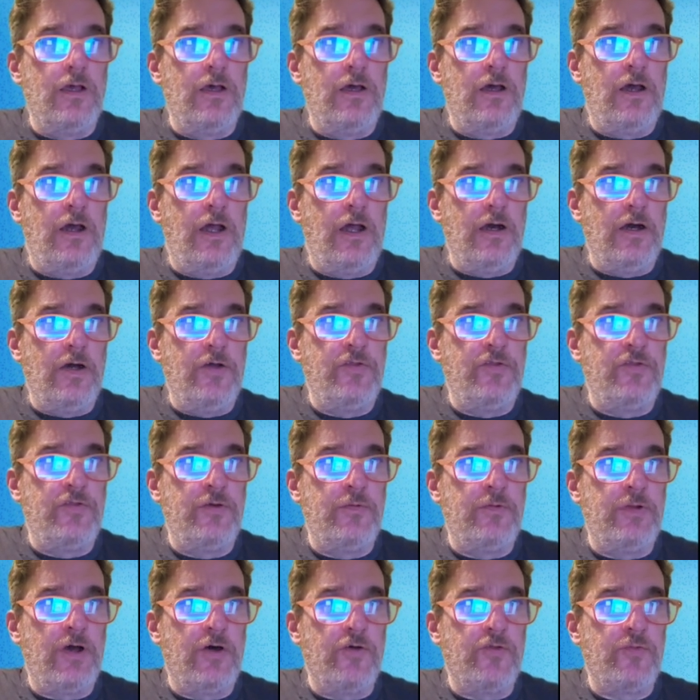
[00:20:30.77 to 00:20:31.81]
All right, let's see
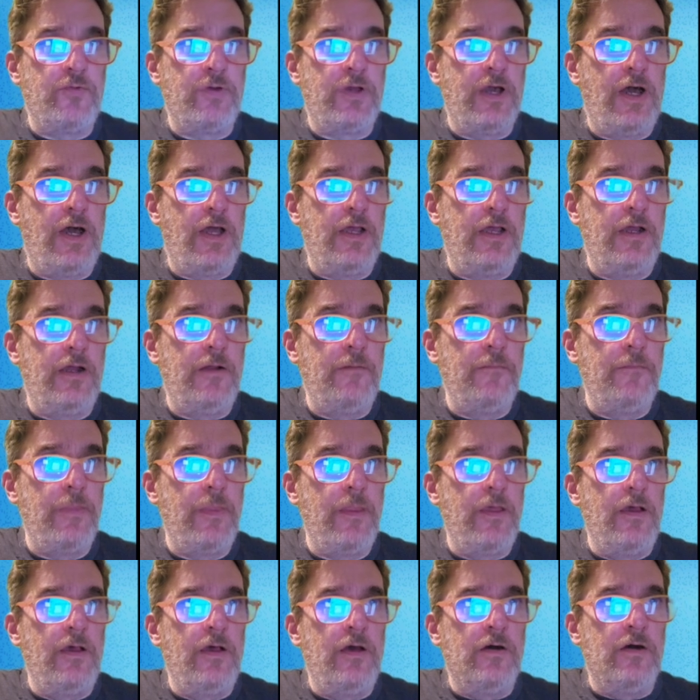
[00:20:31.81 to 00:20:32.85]
what else we got here.
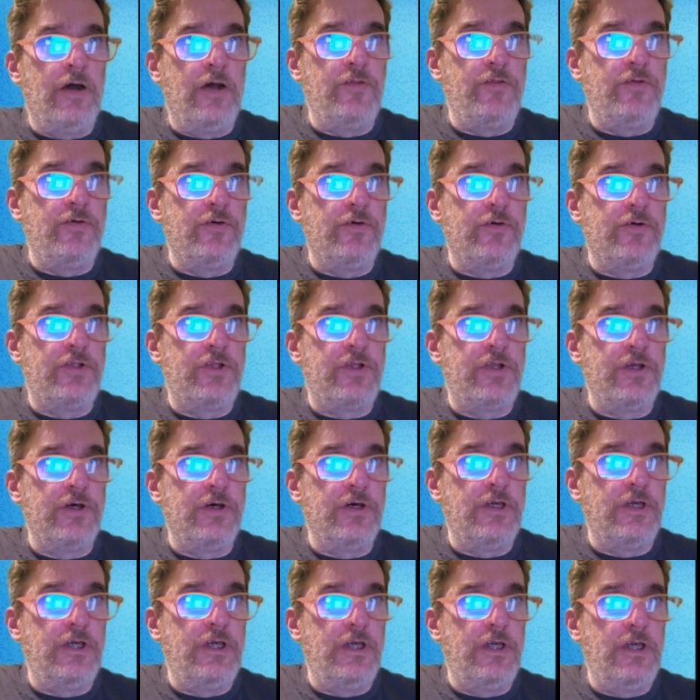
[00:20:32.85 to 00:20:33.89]
Lentil
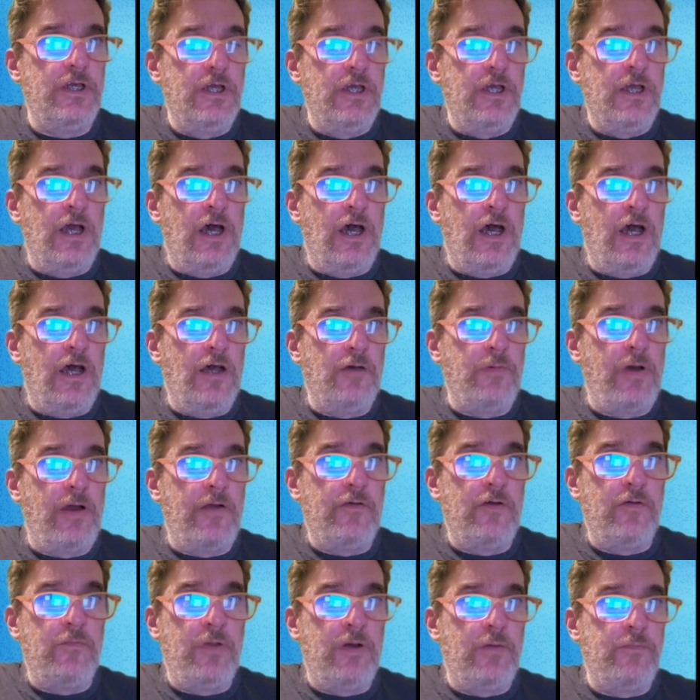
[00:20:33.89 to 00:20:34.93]
chili. Um, I
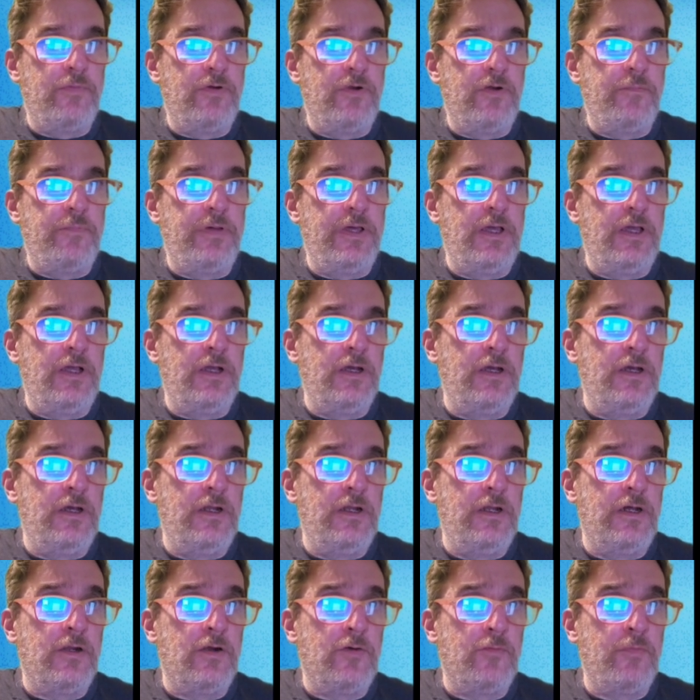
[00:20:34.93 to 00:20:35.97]
remember it being
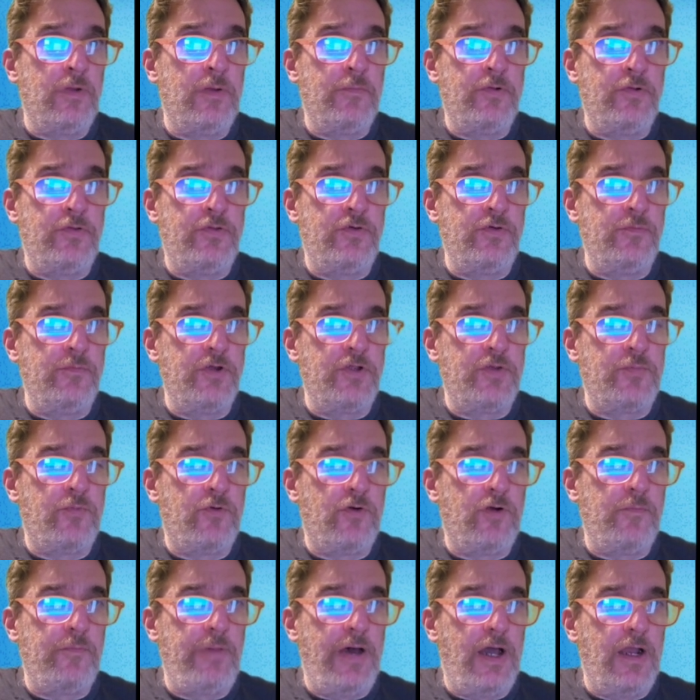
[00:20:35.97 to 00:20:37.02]
good. I don't remember too much more
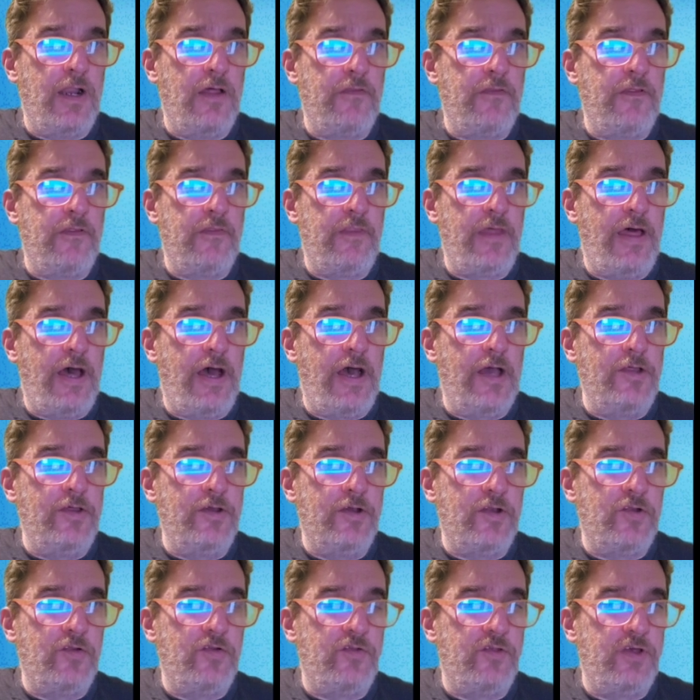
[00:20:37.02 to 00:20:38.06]
about it than that. You
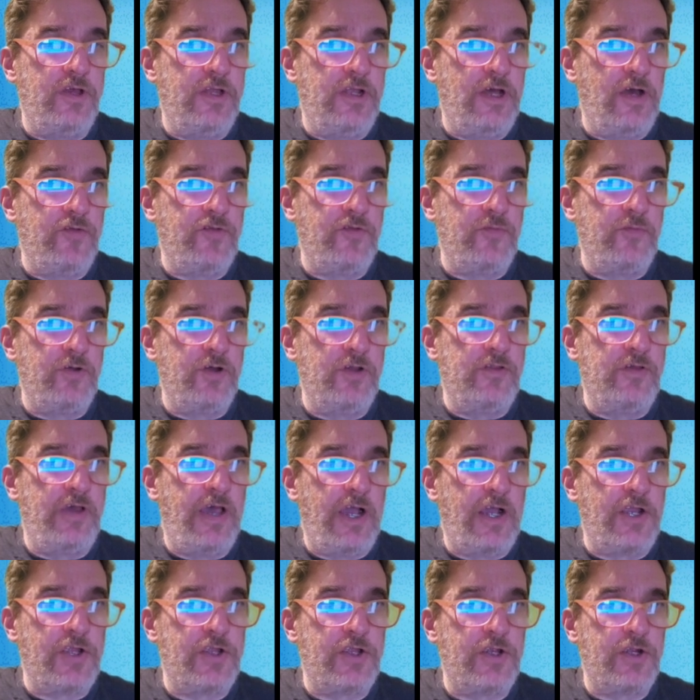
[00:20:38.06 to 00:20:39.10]
can see it has some good
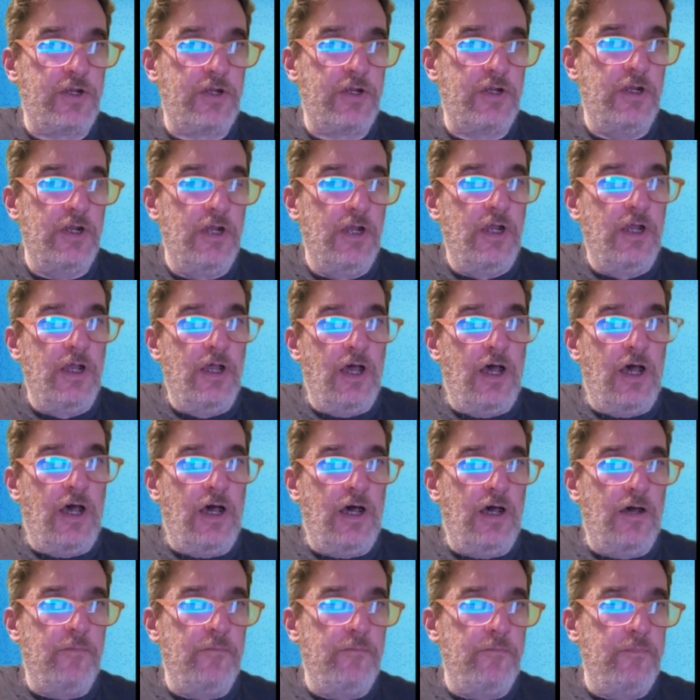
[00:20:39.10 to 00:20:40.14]
texture.
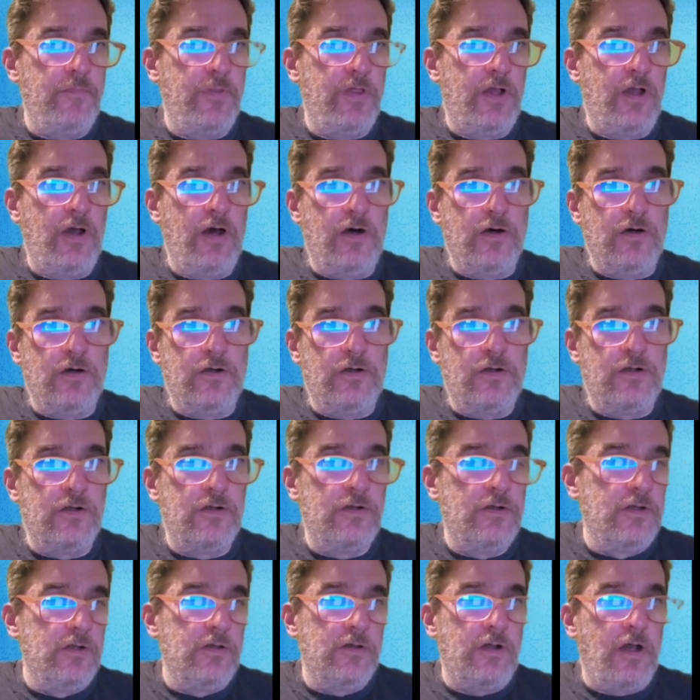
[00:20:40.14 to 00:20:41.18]
Um, the color
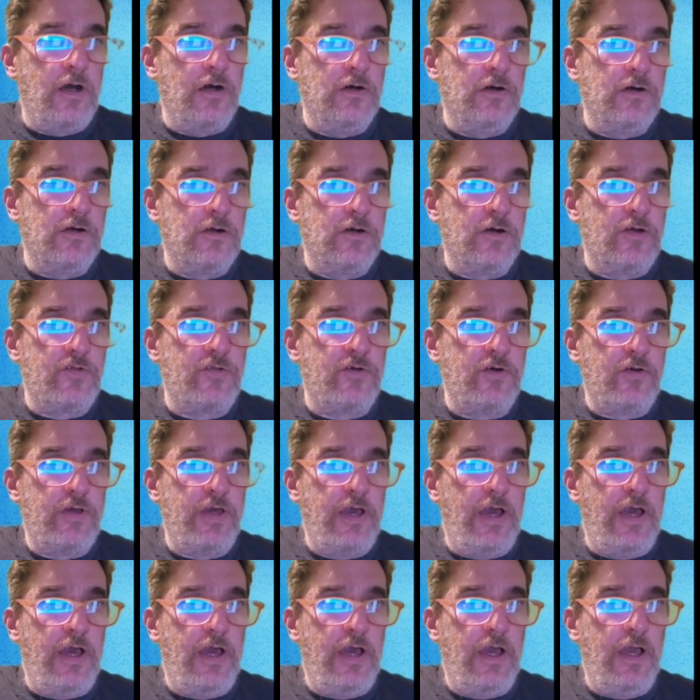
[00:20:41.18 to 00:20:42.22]
color looks
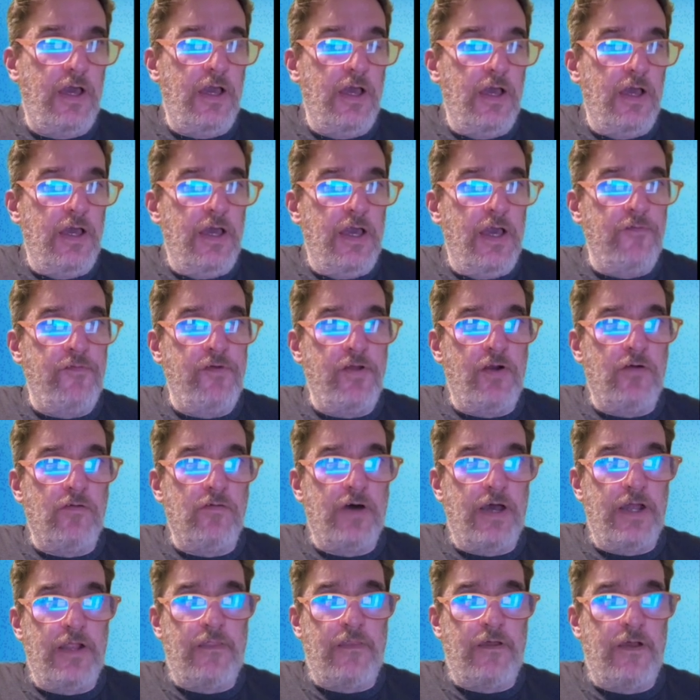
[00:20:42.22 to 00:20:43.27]
okay. If you don't
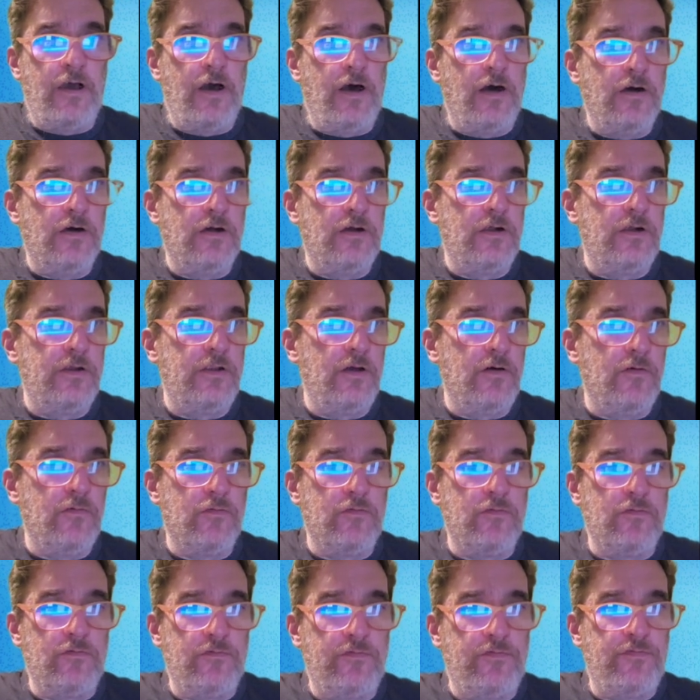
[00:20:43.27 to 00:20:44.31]
like the color, don't
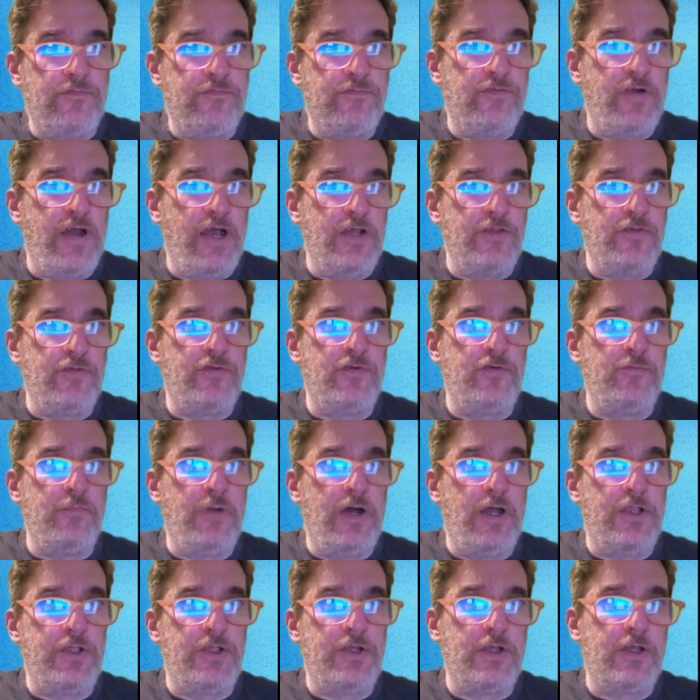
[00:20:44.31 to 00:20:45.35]
fret too
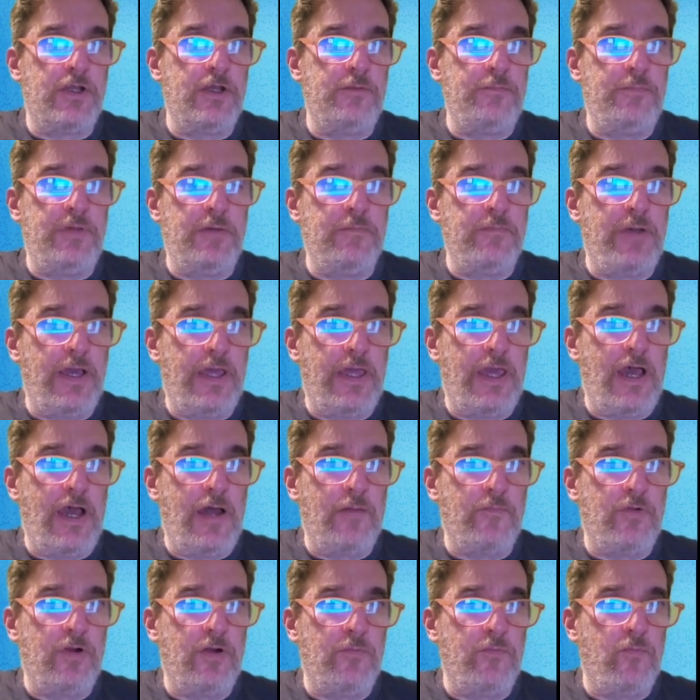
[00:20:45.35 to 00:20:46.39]
much. It could be my
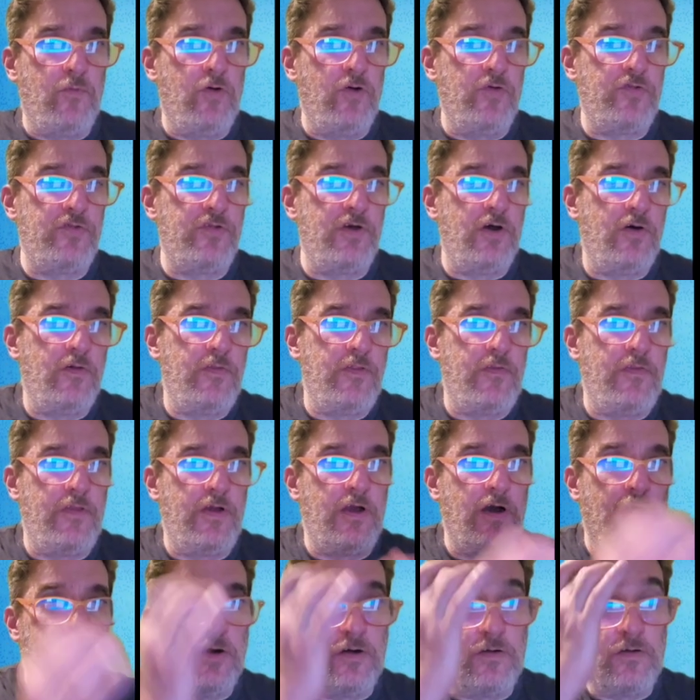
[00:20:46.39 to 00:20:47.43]
camera more so than the
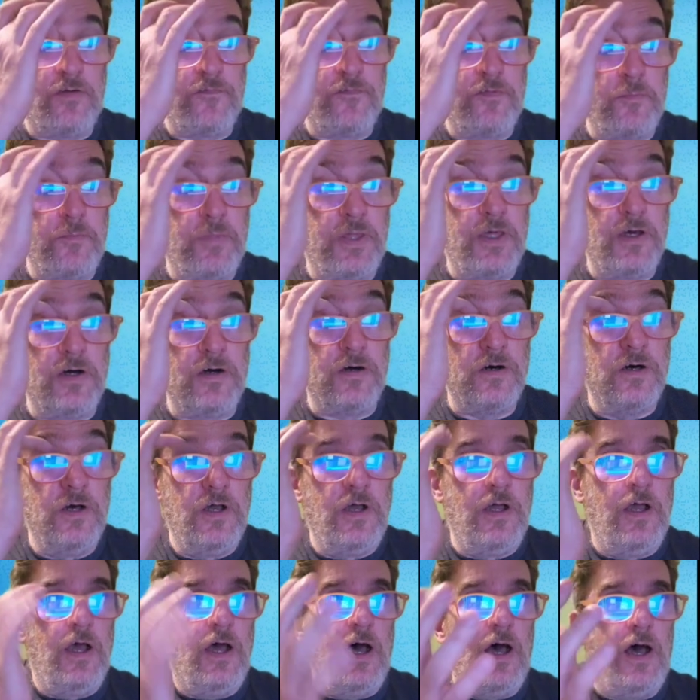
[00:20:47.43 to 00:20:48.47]
color of the meal.
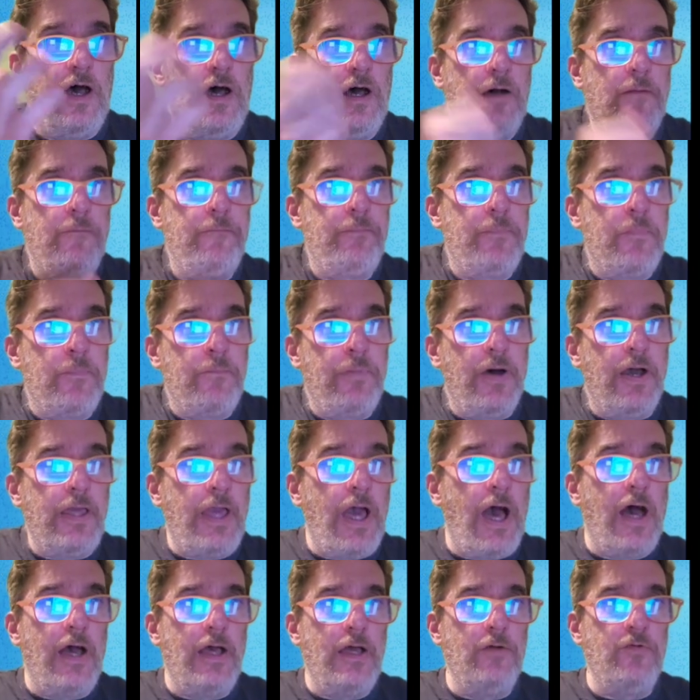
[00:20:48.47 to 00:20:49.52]
Um, but
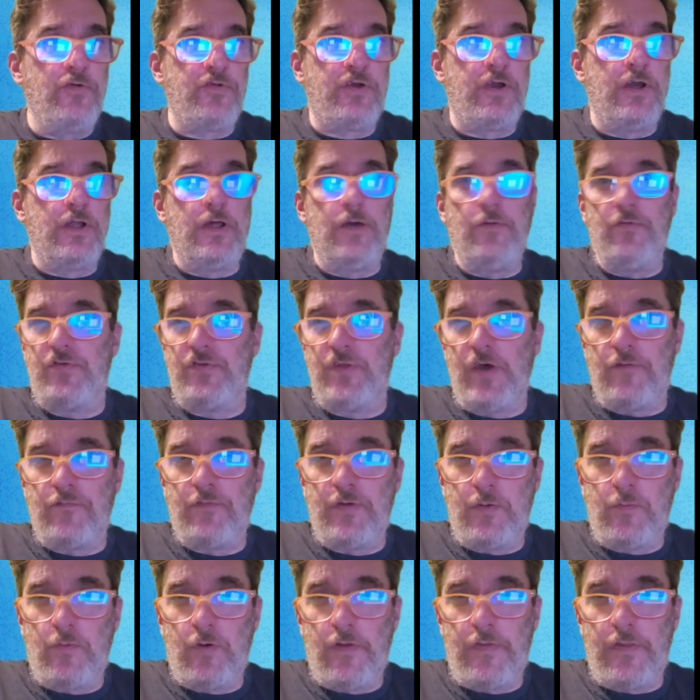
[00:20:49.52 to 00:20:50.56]
yeah, it was good. It was
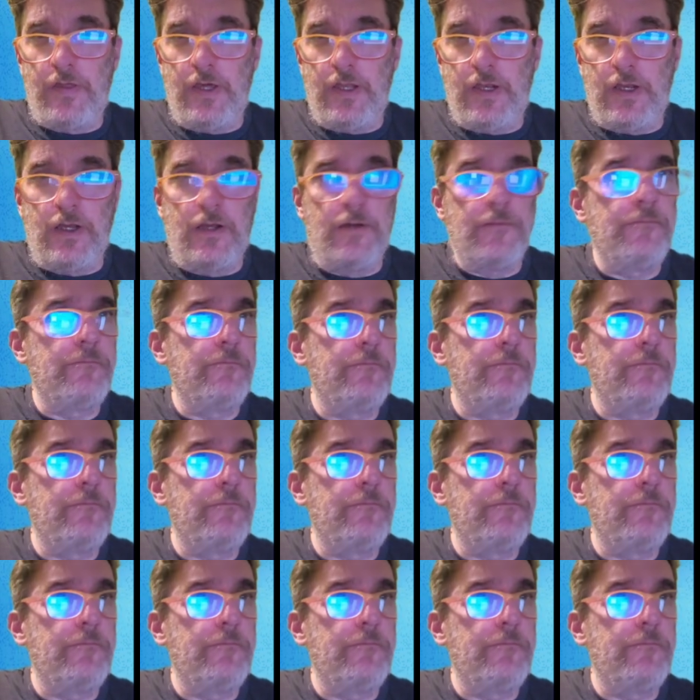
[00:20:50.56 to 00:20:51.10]
definitely worth eating.